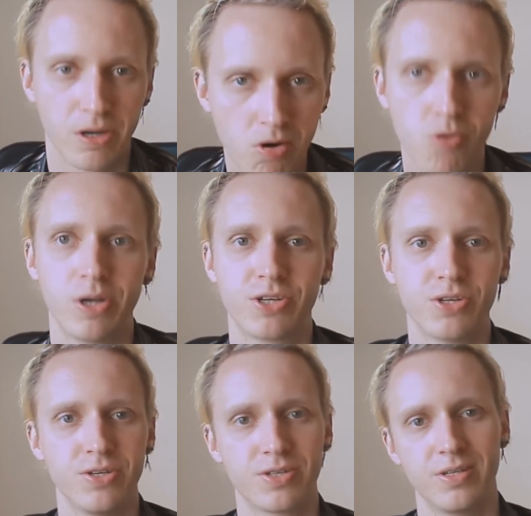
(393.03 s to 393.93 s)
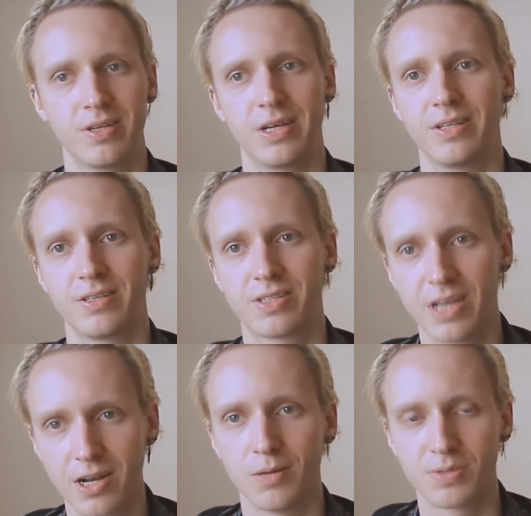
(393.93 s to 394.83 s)
crunches and
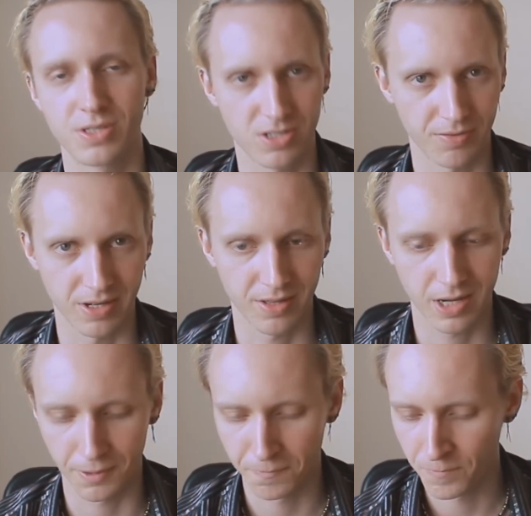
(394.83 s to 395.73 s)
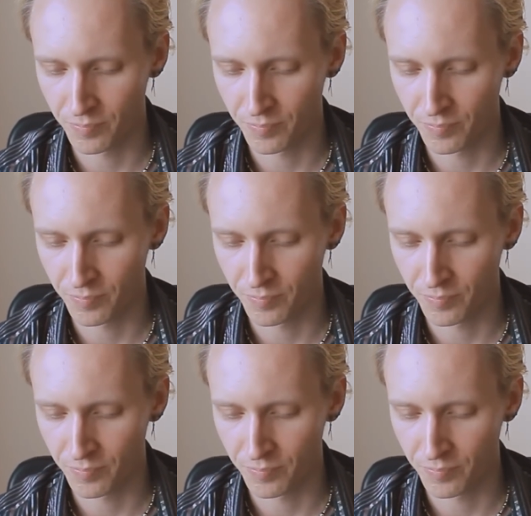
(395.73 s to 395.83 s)
sit-ups and stuff like that.